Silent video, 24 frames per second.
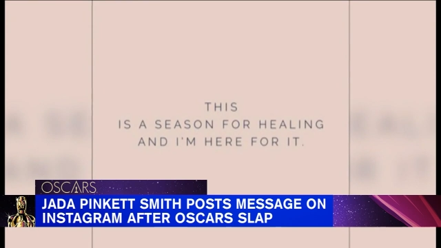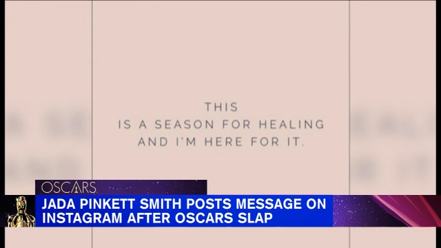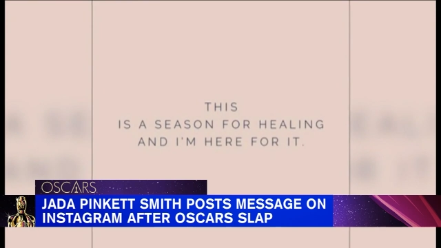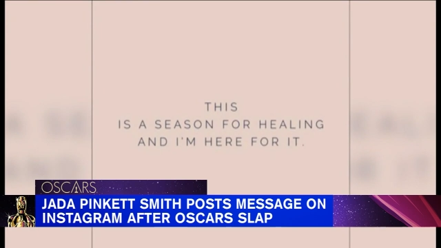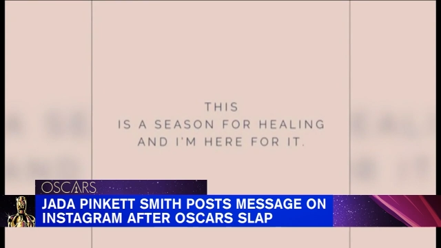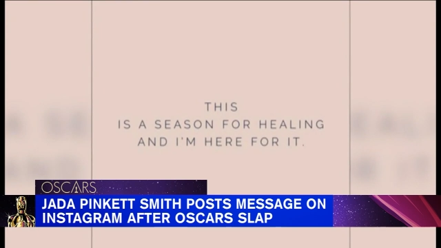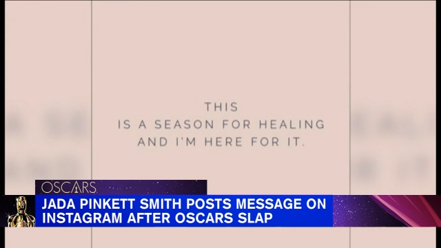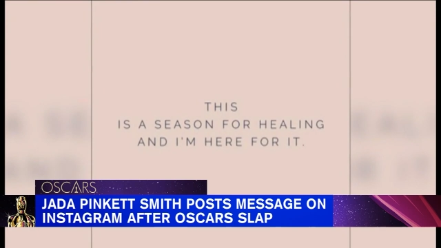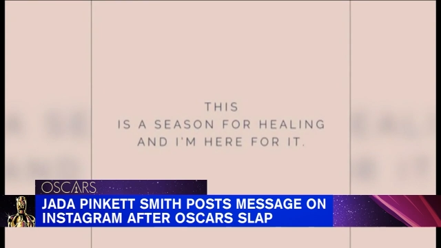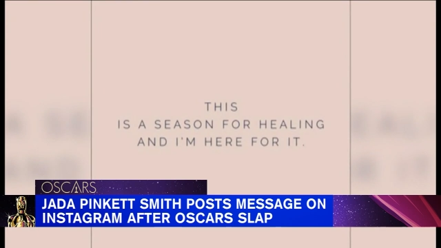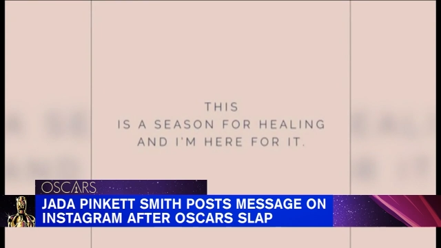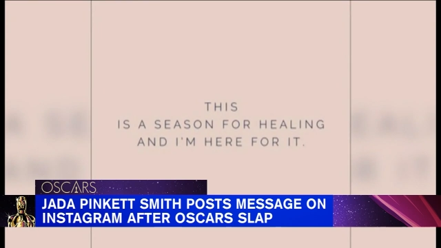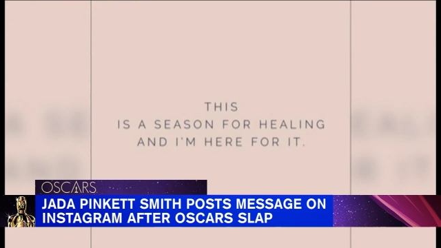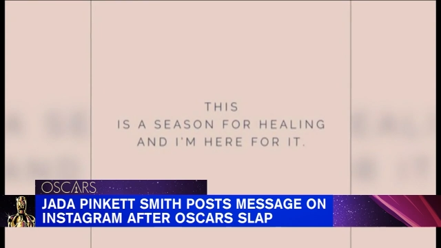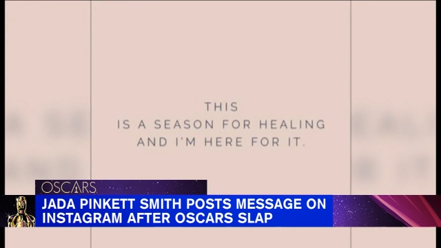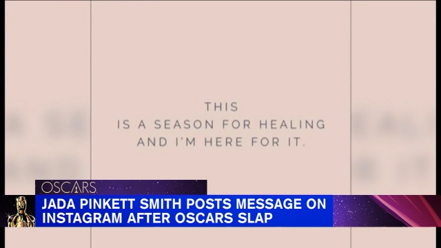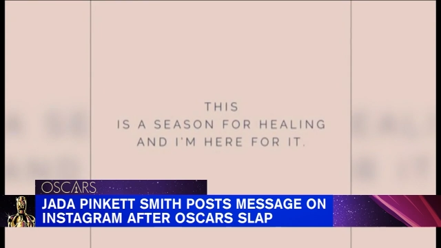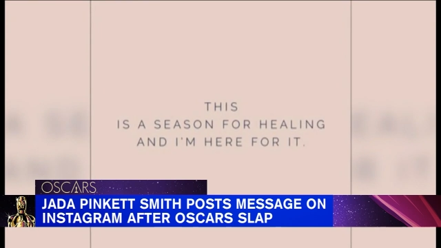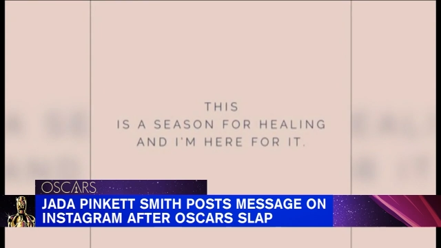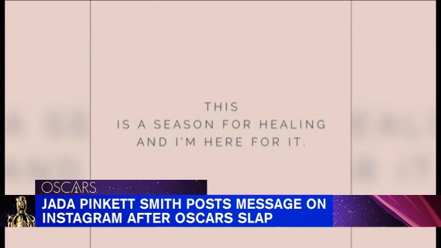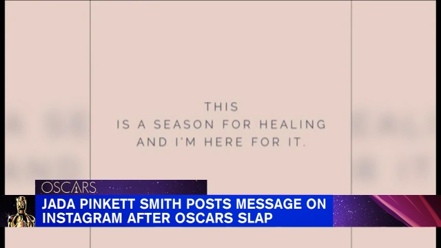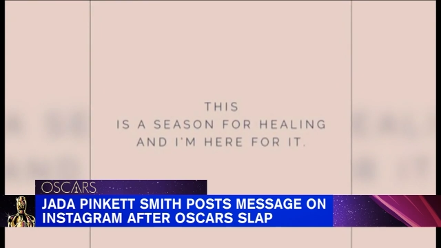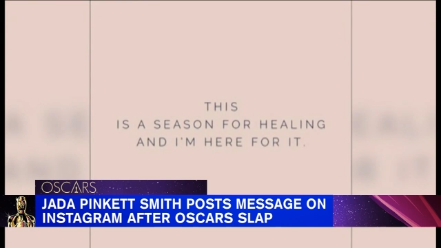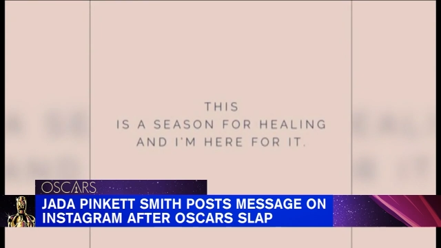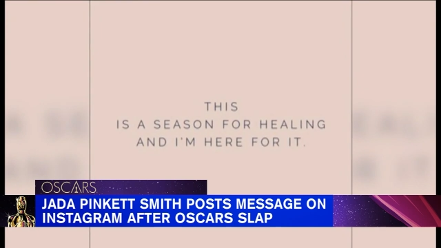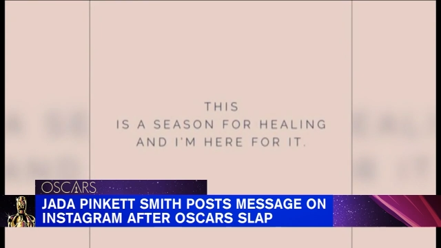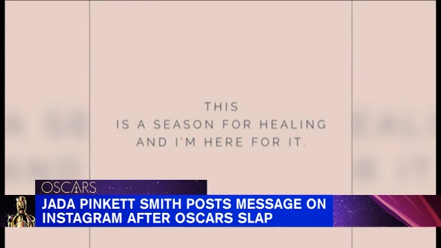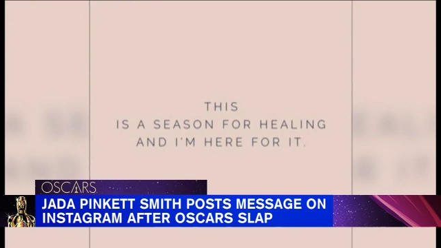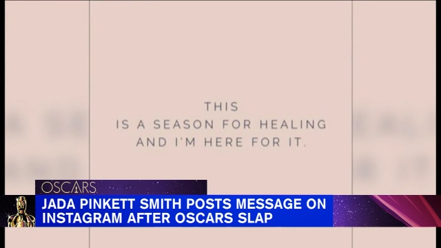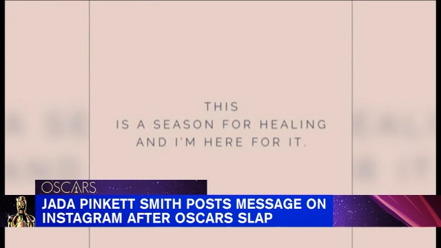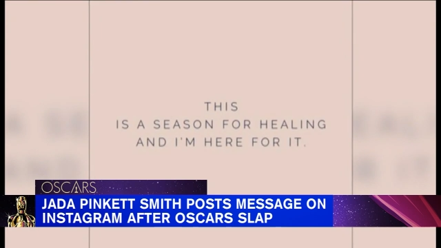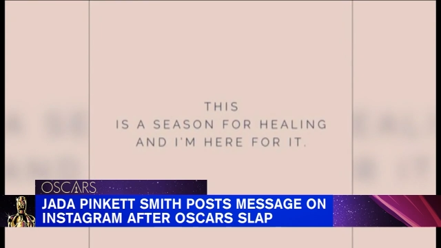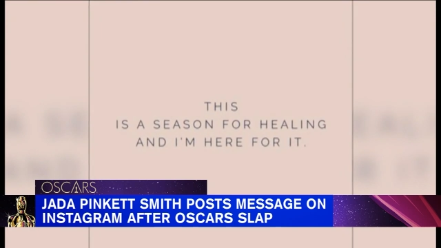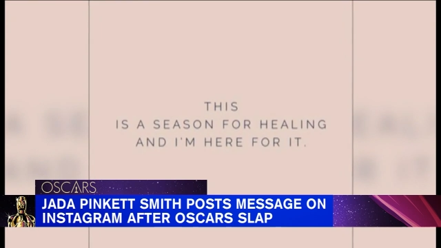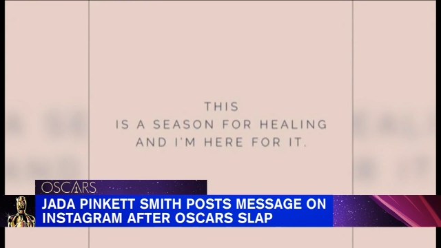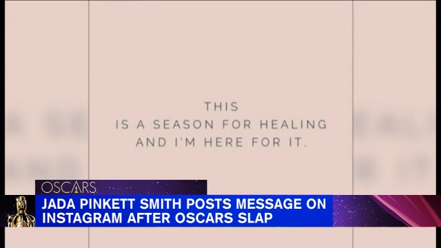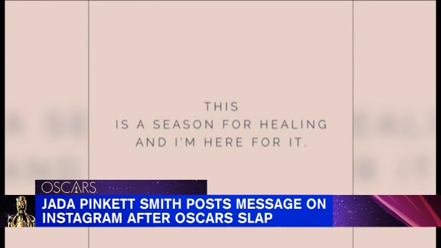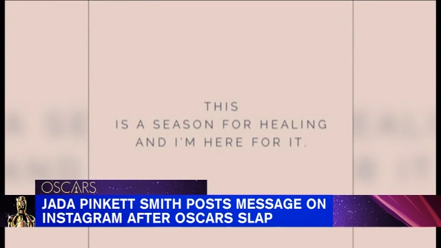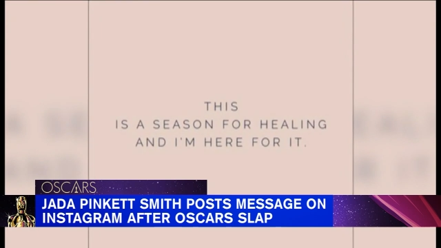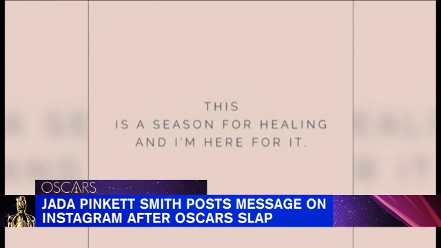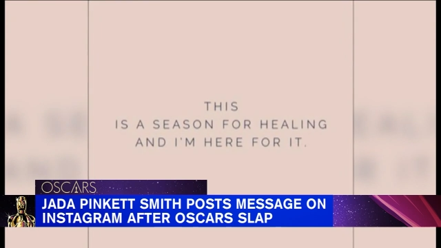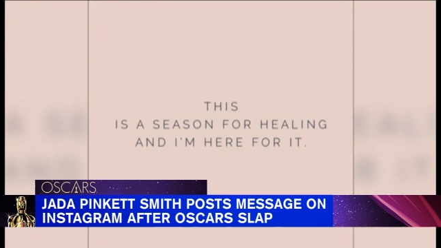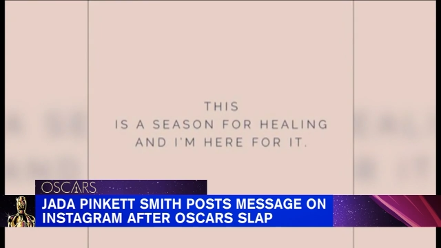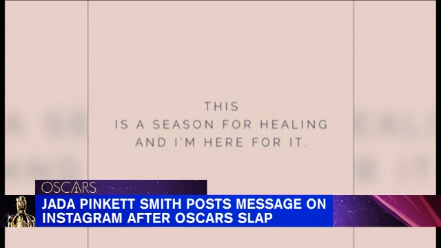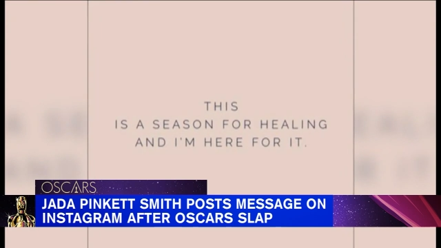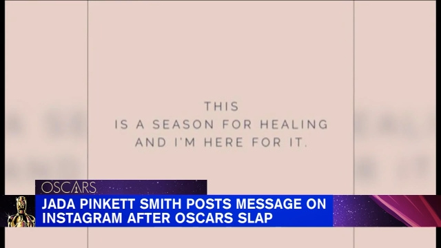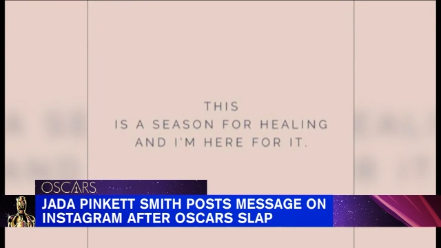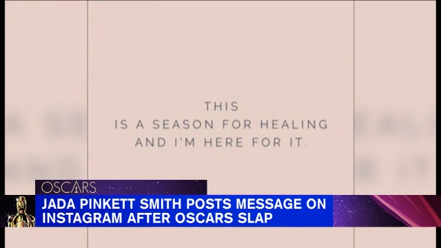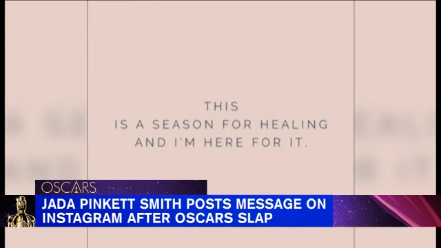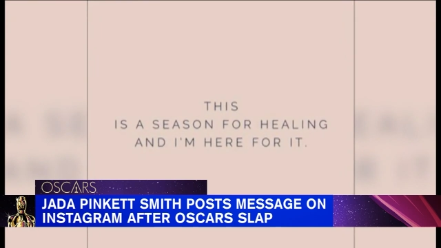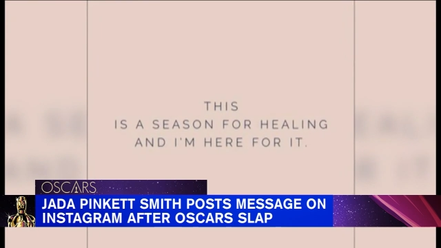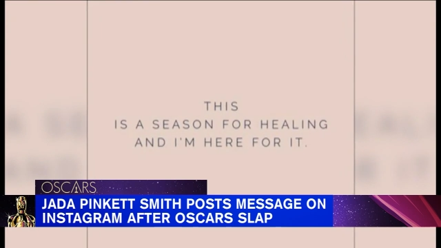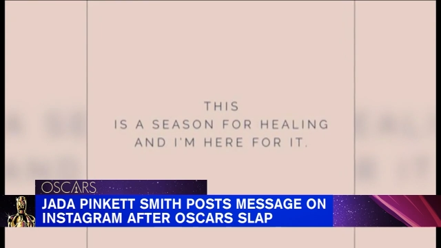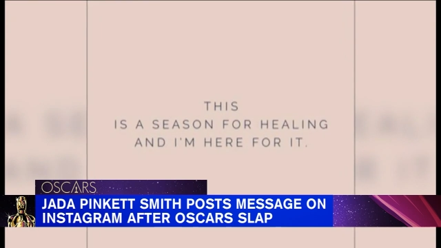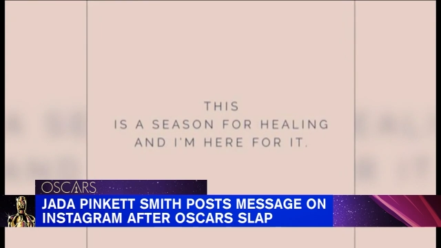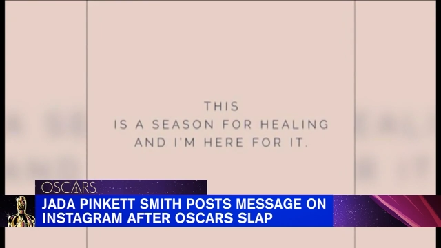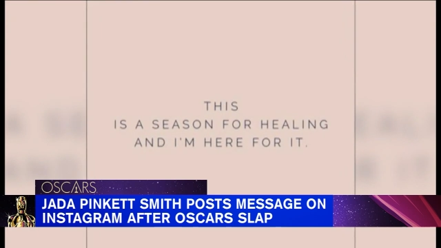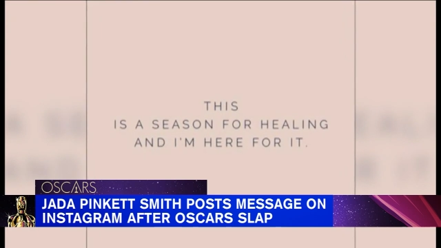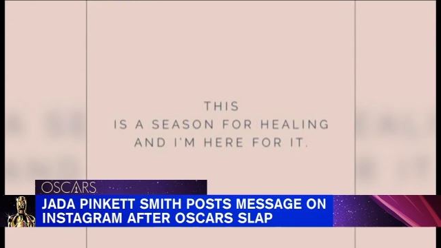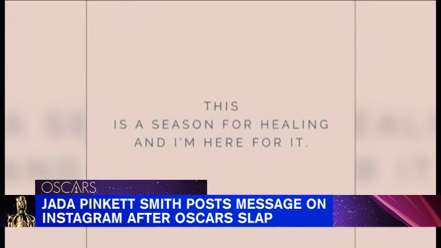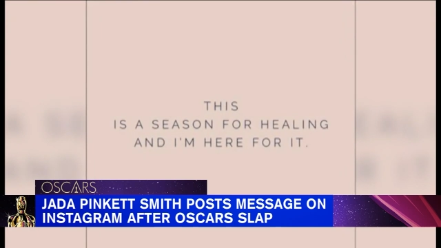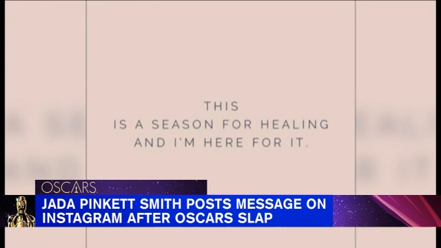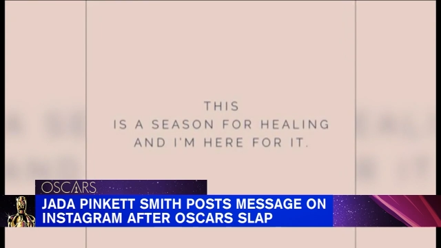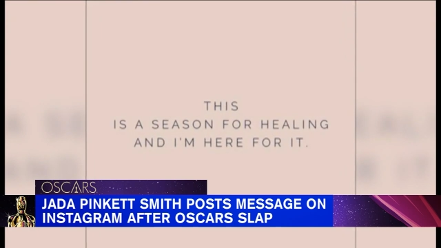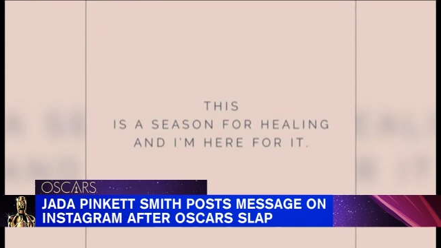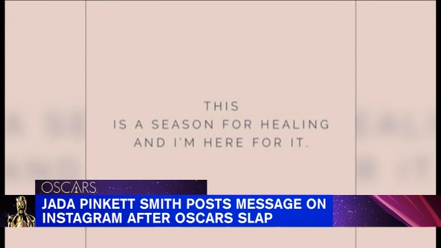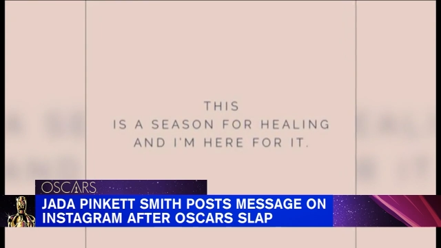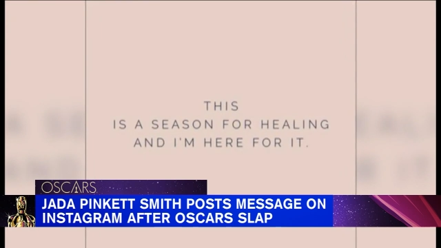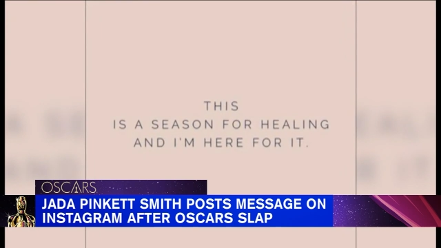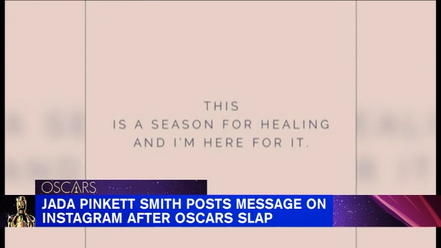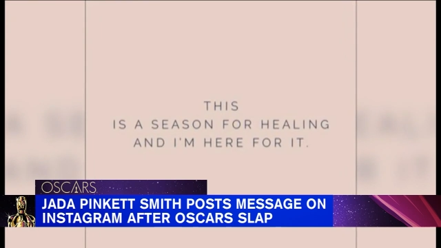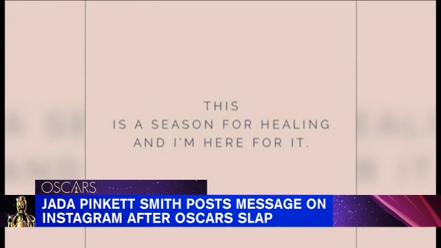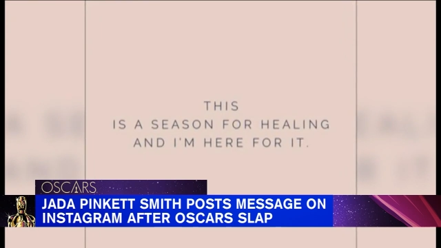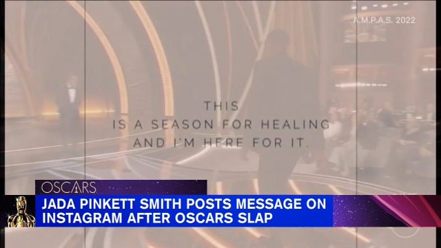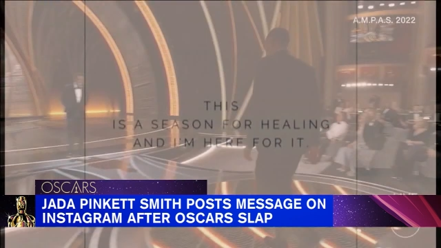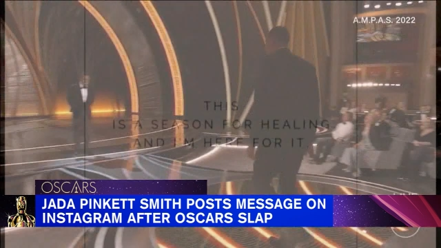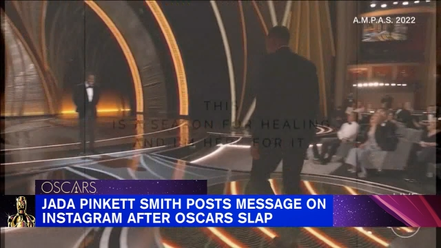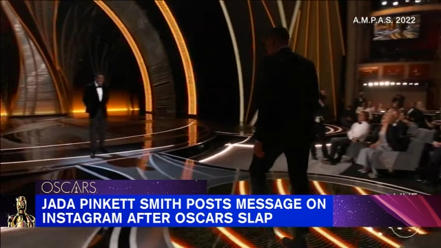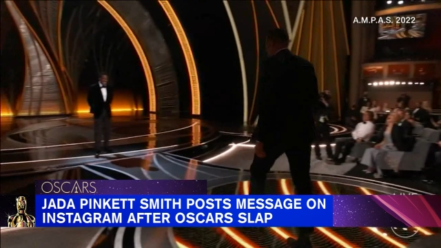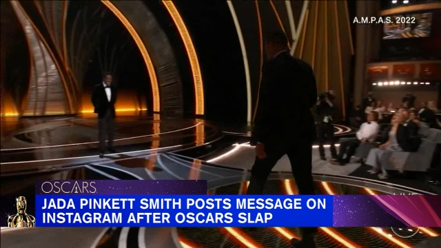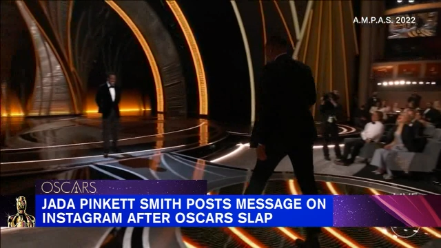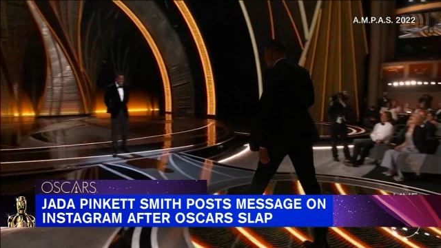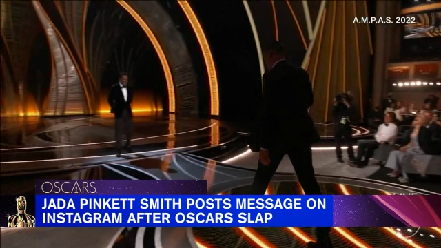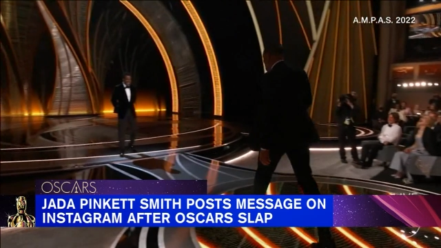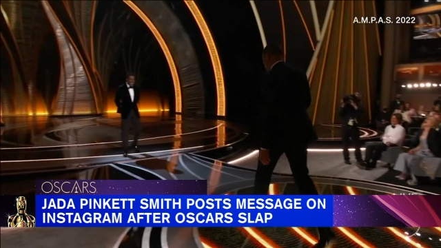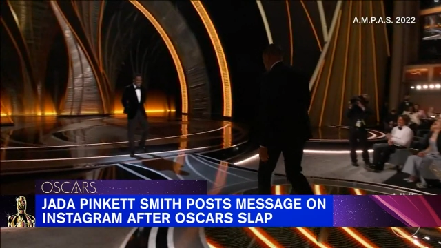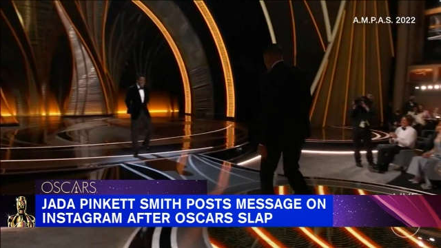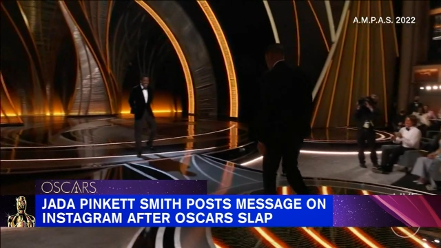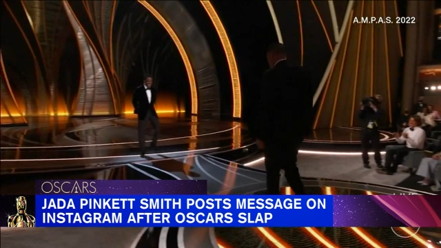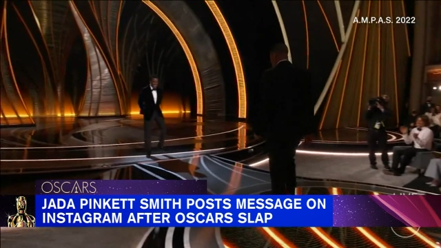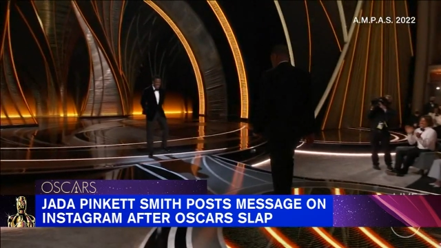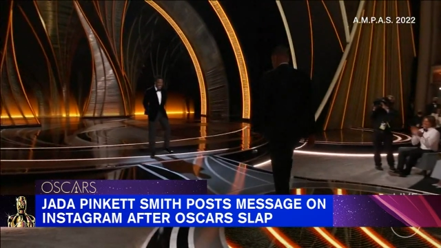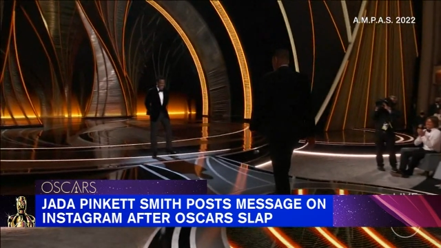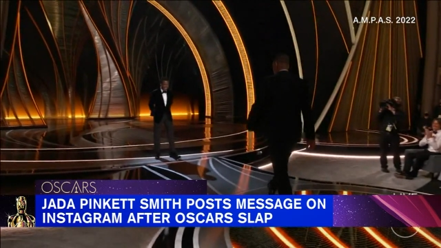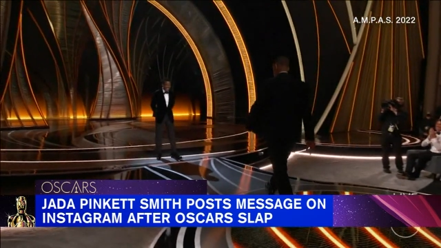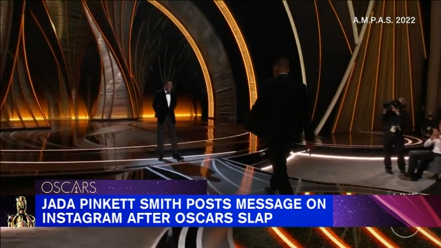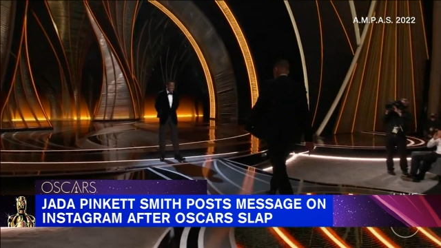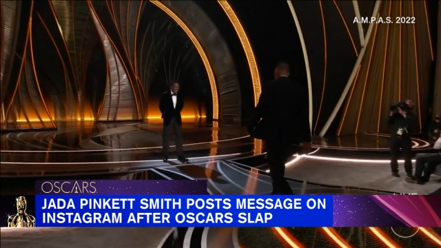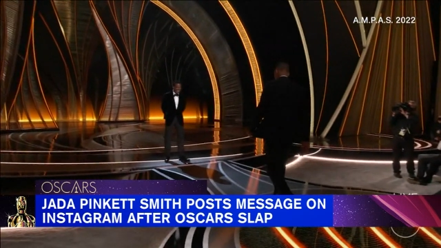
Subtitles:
Nobody's mouth can be seen.